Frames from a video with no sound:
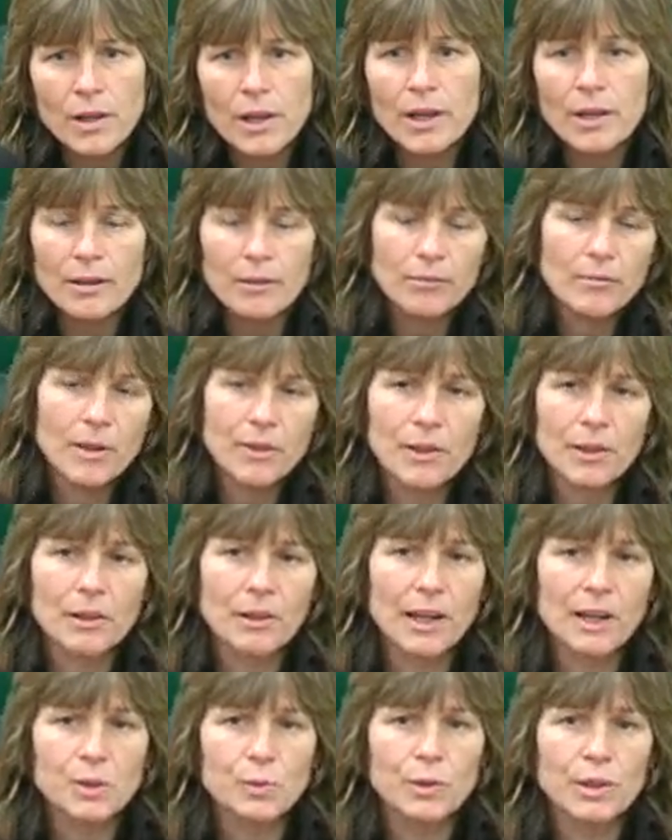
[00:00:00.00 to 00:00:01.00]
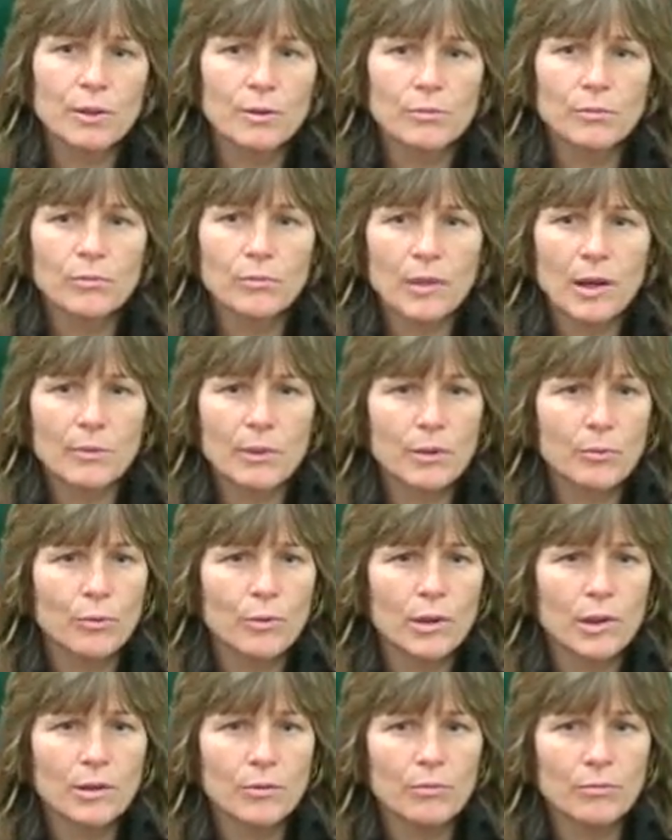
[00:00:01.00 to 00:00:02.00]
Yeah, I think last week, I
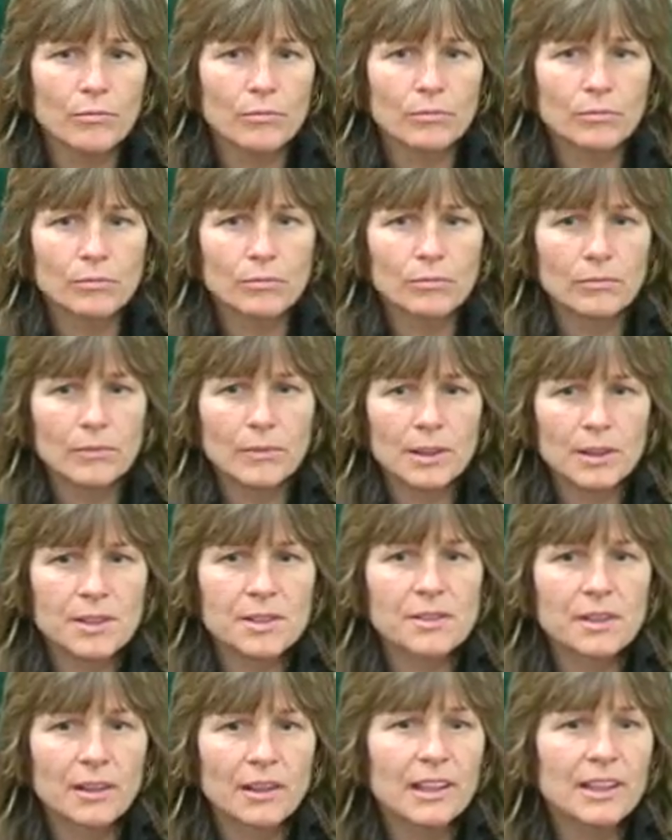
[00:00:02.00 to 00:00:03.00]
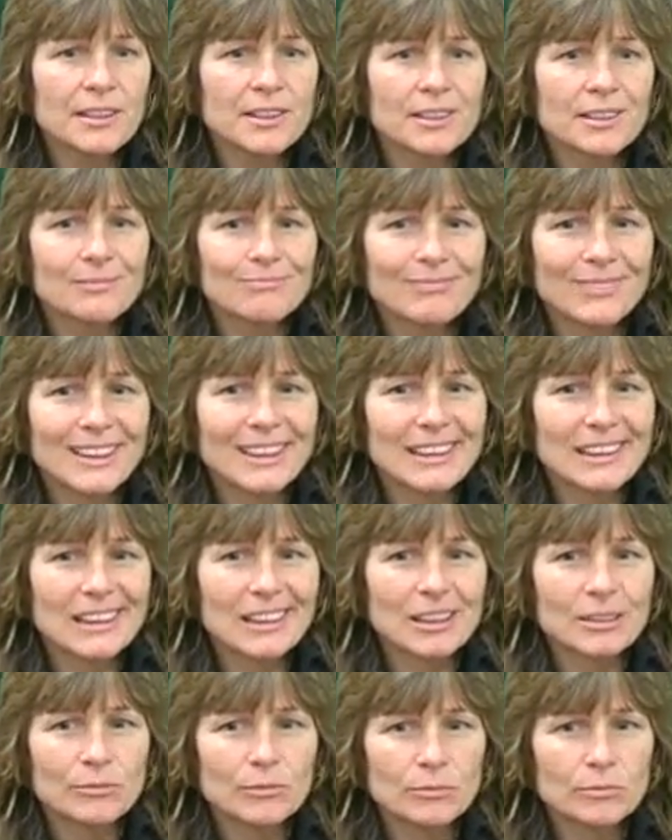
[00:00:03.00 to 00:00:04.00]
mean, it stung us.
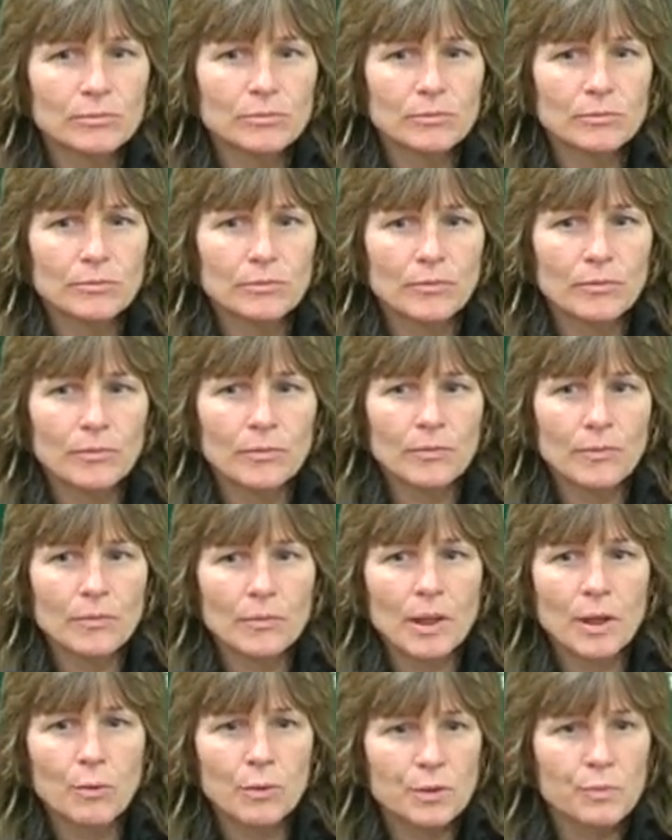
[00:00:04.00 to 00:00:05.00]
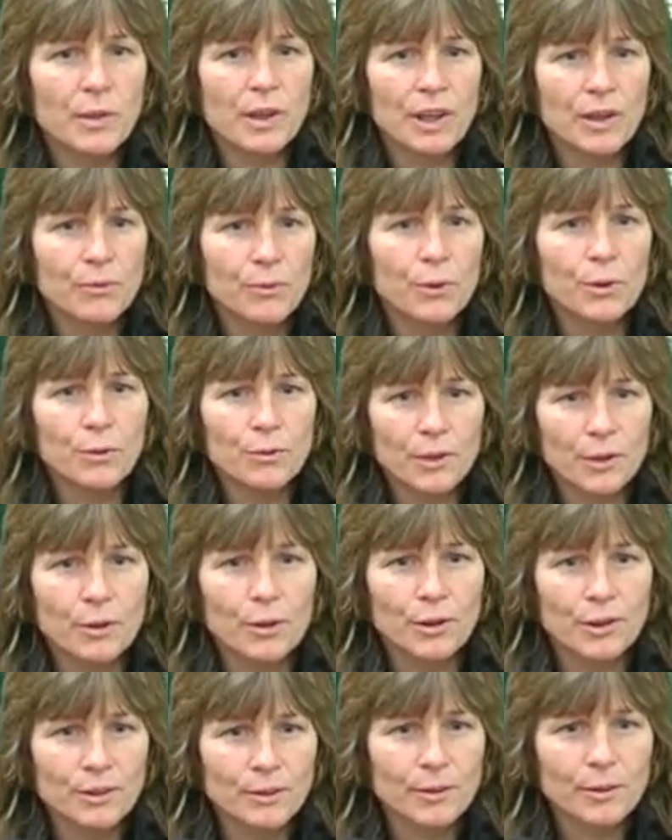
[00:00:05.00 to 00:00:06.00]
It was painful. There
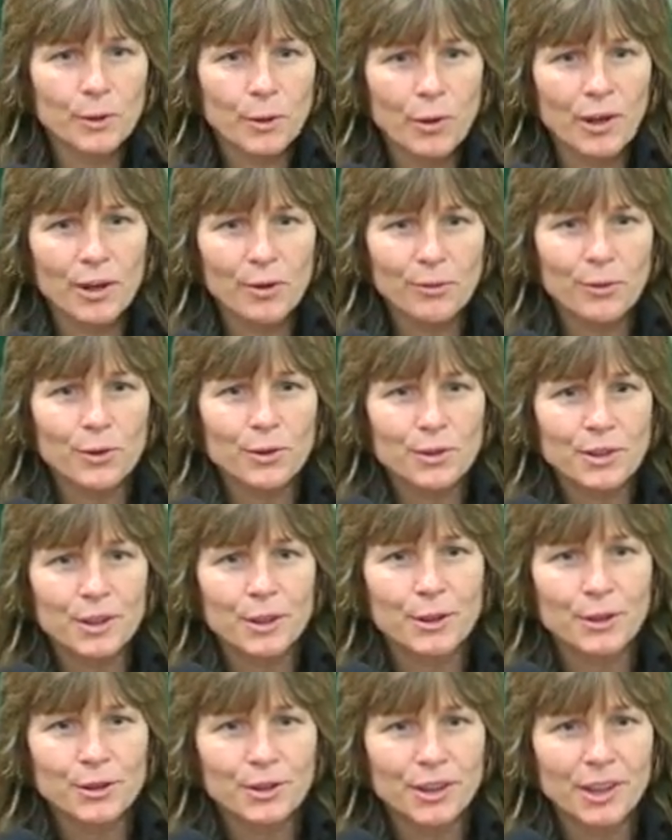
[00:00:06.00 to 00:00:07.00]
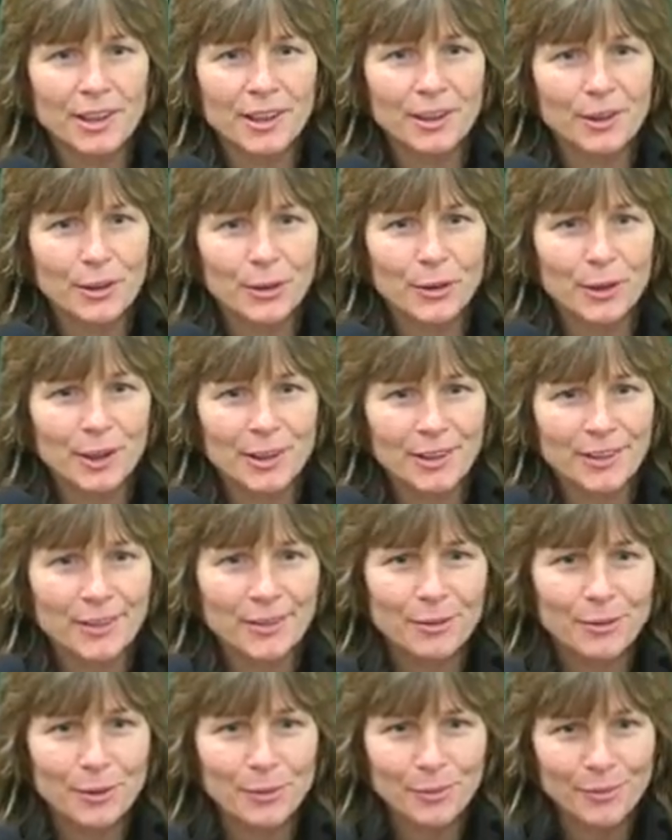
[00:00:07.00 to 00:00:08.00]
were quite a few tears shed, including
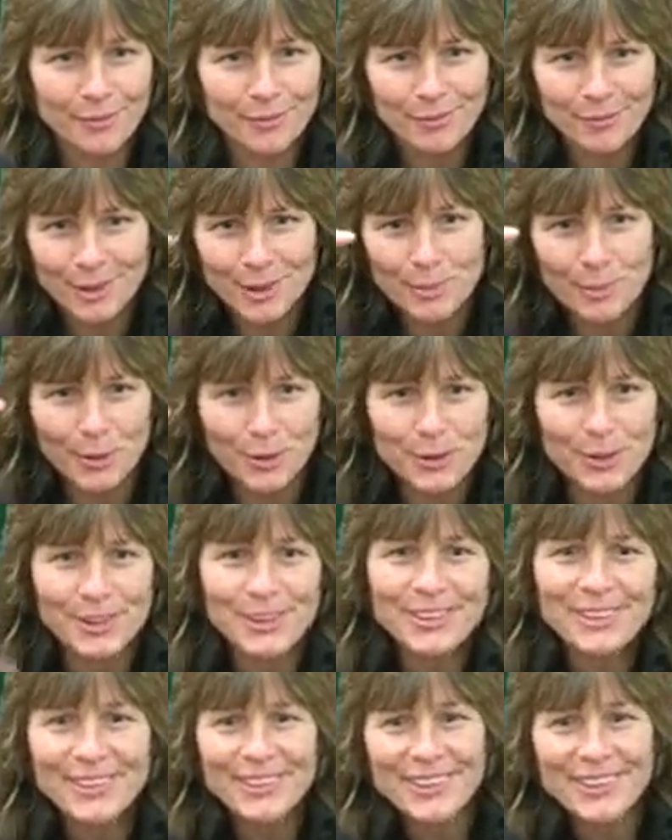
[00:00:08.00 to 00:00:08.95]
from this person.